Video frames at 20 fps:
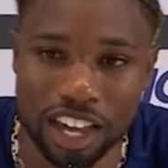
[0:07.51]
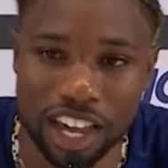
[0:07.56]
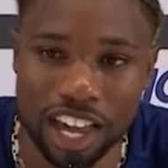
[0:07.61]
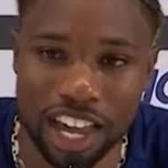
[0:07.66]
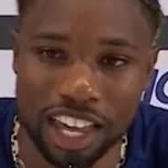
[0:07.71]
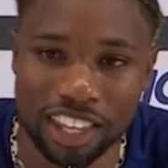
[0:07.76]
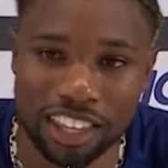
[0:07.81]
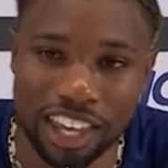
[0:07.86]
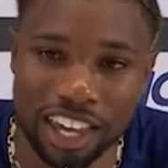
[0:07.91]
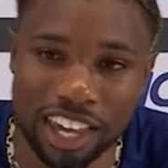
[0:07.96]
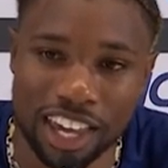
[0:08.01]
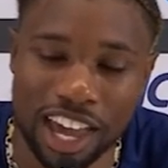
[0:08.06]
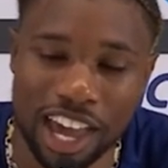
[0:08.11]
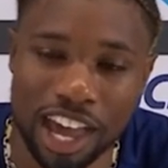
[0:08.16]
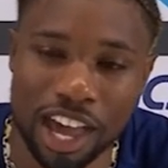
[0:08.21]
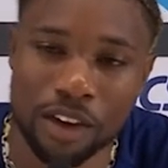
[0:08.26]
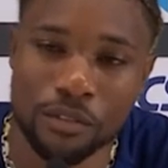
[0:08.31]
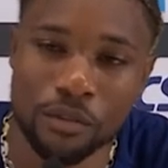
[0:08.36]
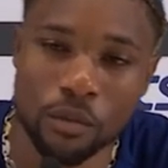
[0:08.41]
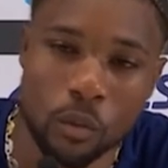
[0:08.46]
and they
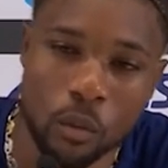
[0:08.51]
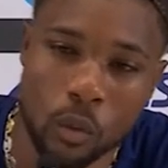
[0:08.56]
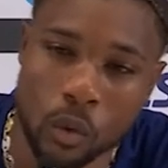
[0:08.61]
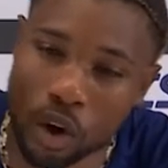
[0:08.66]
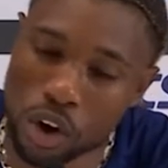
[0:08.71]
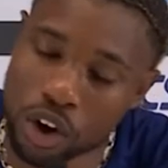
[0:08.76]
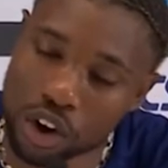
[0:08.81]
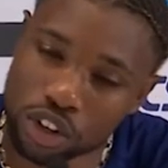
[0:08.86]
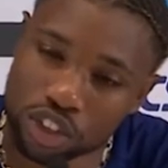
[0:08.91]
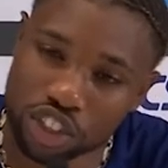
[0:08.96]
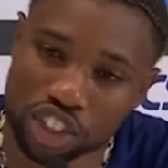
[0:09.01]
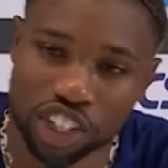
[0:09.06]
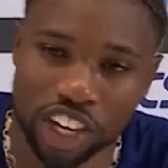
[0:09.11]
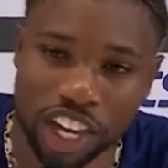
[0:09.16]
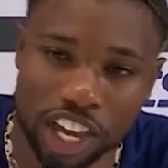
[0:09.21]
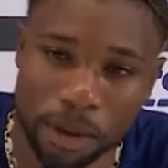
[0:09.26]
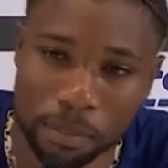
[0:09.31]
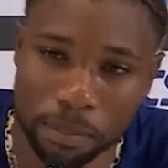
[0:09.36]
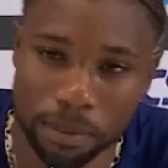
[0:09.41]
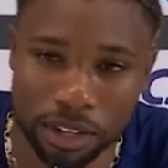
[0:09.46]
have world
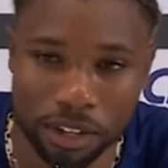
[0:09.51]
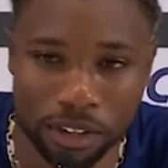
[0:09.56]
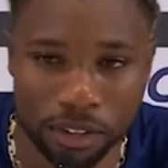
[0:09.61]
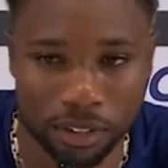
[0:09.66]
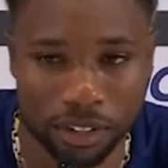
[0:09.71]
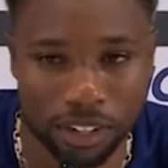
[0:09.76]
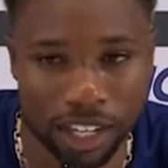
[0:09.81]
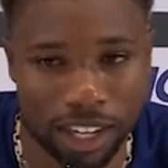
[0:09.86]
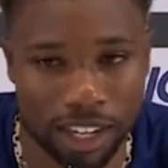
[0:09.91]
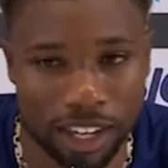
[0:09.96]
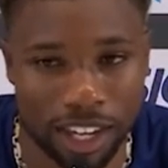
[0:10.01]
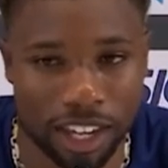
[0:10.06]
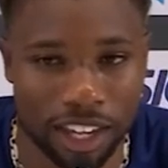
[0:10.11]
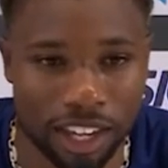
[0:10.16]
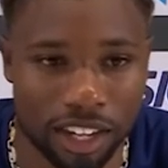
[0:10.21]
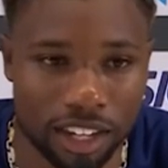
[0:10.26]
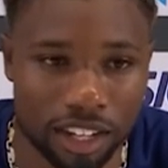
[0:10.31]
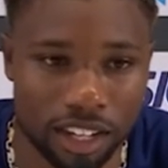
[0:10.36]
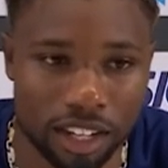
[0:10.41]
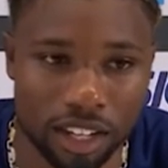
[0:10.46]
champion on their
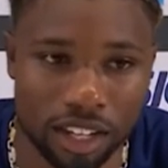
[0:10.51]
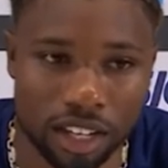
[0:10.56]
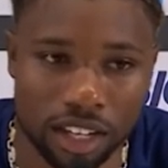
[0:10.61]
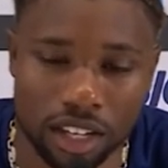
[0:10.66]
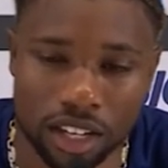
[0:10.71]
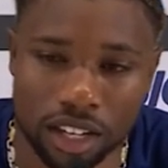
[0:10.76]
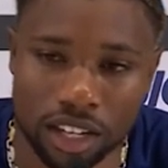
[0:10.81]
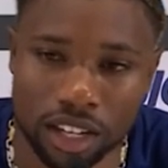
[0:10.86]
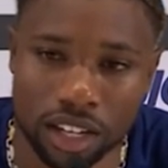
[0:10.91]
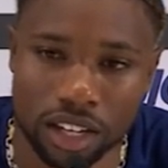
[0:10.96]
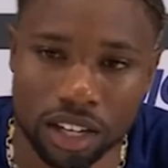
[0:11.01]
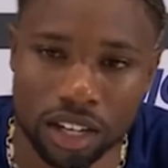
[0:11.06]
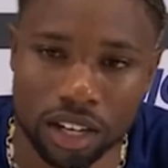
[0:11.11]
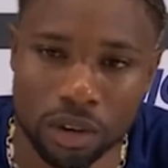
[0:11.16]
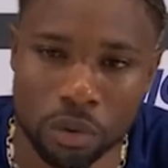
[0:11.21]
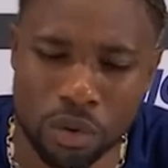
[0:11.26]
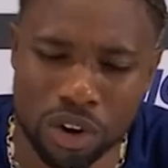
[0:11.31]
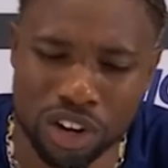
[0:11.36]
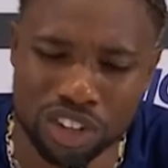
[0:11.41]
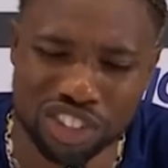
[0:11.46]
head.
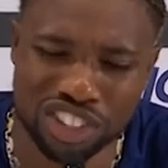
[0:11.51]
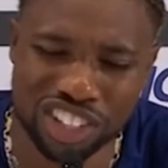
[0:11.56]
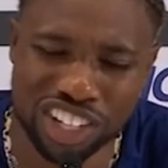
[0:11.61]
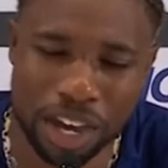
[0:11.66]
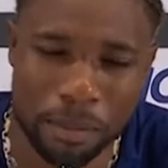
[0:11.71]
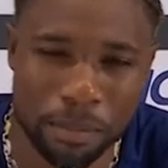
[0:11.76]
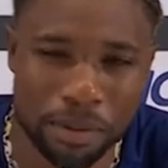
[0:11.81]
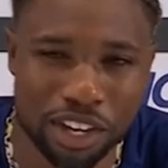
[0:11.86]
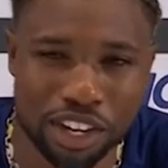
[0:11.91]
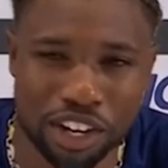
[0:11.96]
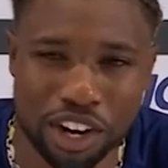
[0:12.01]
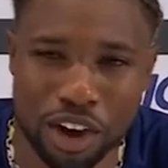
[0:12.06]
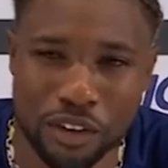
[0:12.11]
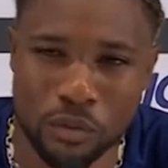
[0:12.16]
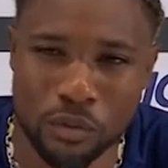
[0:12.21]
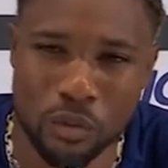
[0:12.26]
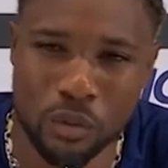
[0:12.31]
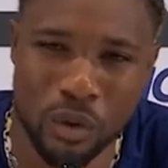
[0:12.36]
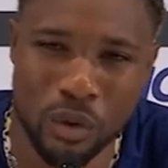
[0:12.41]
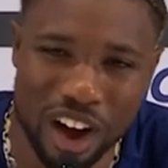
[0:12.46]
World champion of
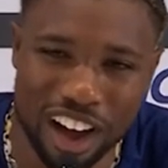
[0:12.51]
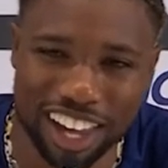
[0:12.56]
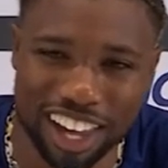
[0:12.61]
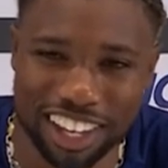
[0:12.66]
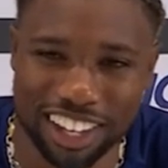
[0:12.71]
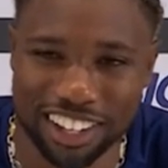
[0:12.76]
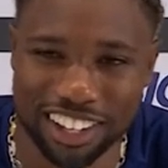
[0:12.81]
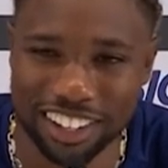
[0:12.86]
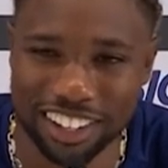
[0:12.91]
what?